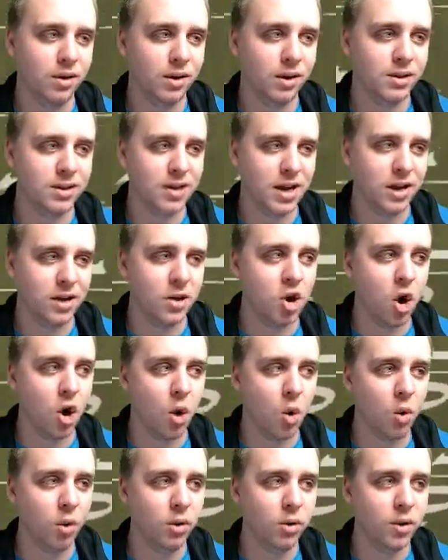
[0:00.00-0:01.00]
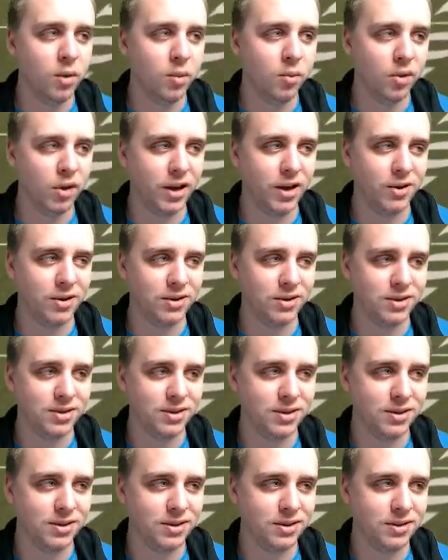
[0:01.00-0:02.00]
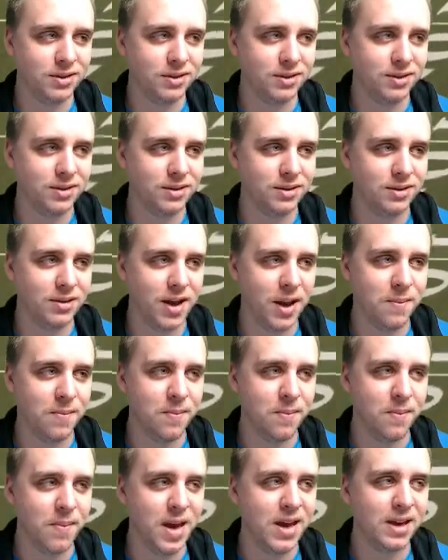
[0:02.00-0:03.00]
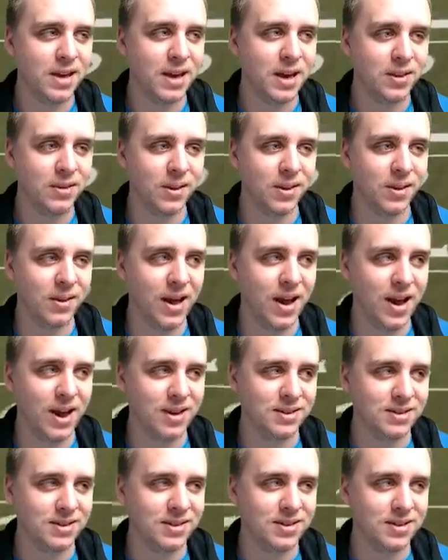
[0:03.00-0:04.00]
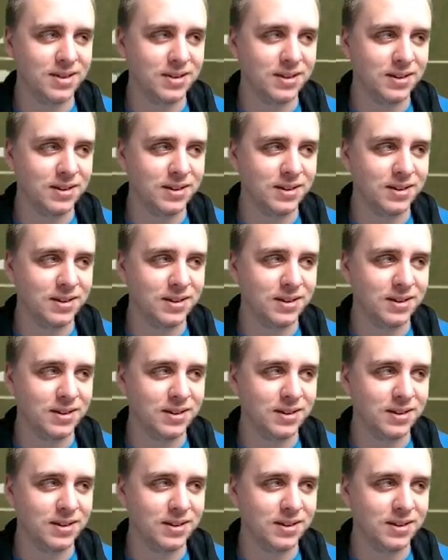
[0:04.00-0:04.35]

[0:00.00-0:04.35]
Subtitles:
Because I know the players. I'm making the class.